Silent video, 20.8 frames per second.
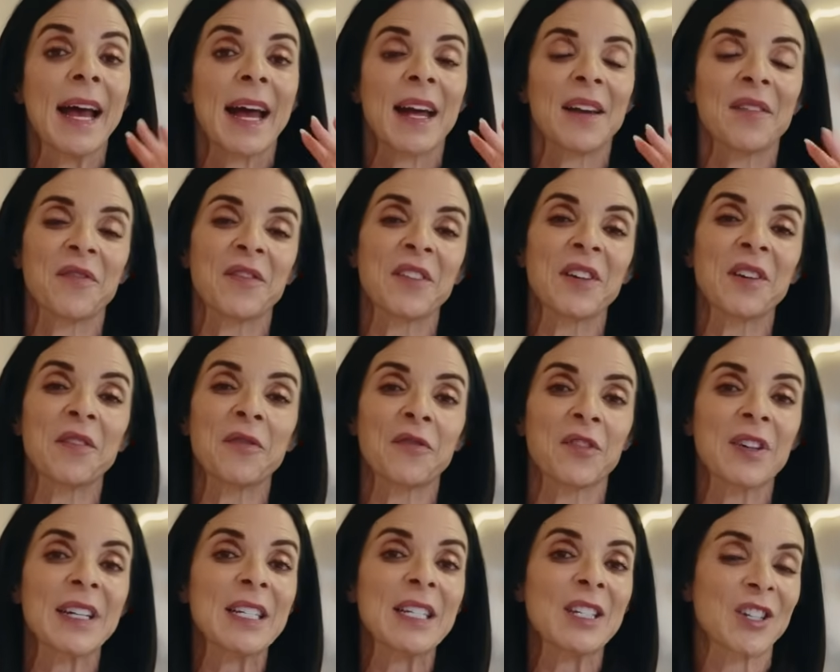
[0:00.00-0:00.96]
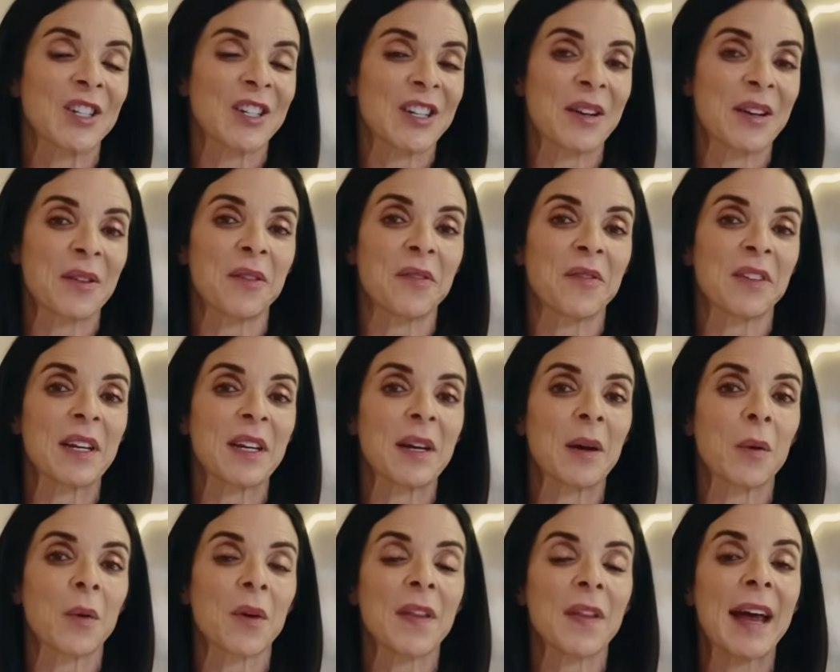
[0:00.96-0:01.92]
and feel free to share the
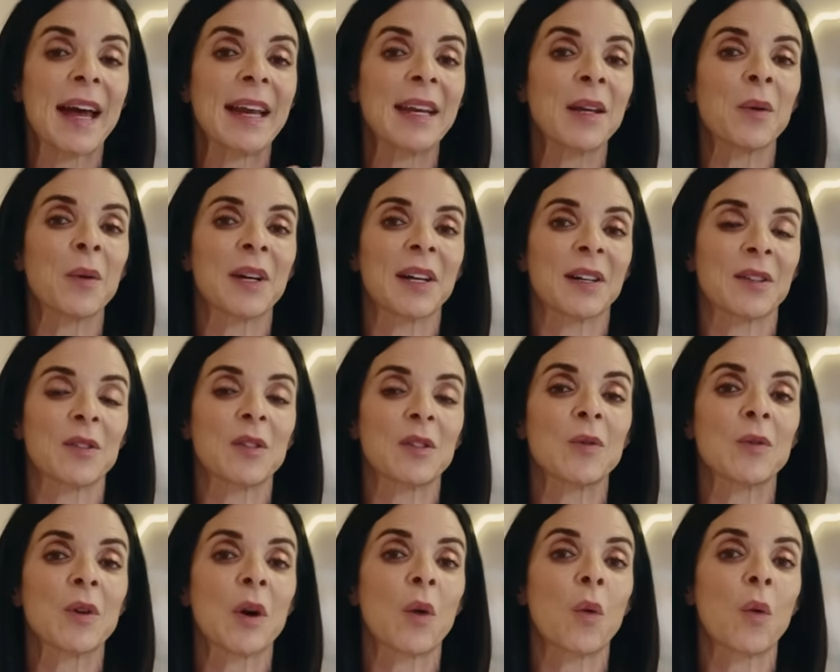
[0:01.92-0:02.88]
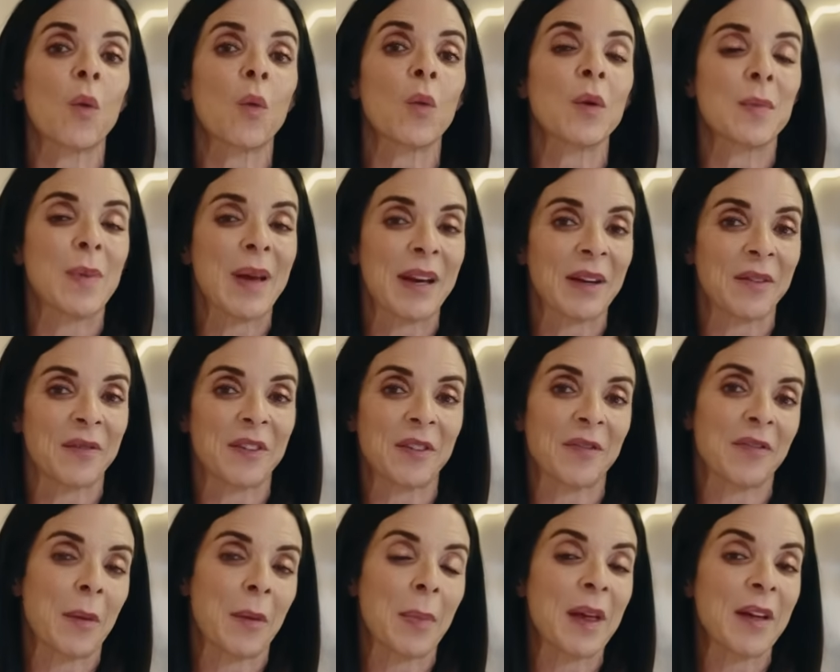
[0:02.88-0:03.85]
video with anyone else you know would benefit
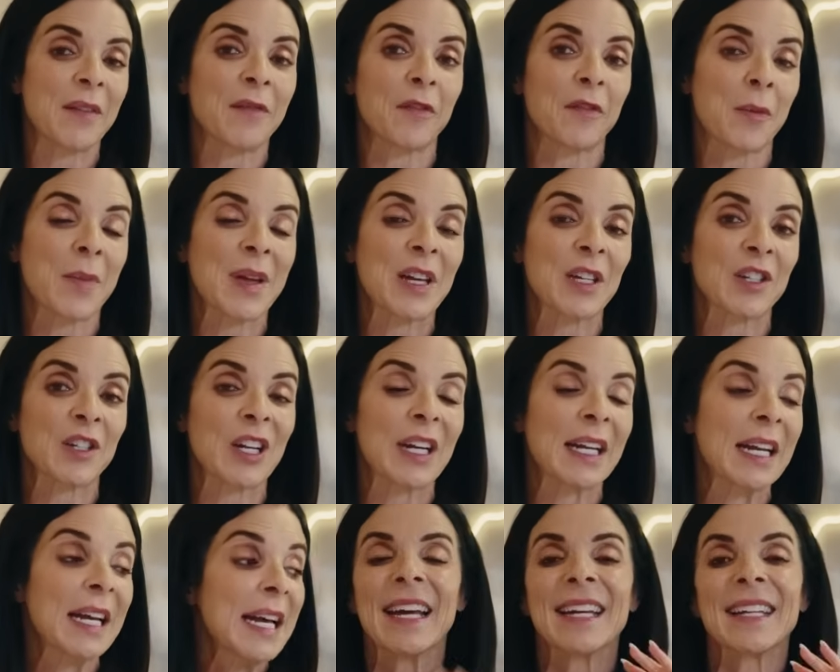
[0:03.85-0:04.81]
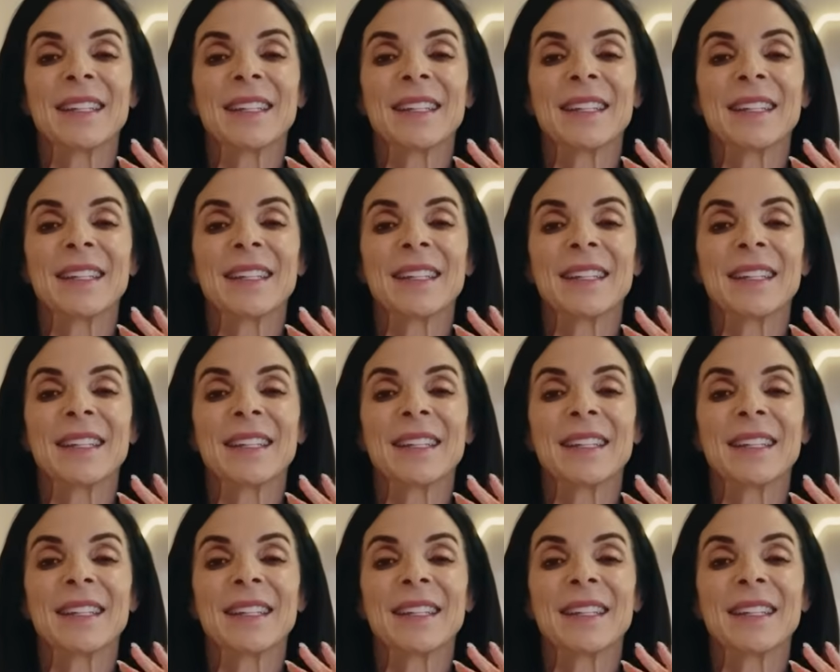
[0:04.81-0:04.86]
from the information.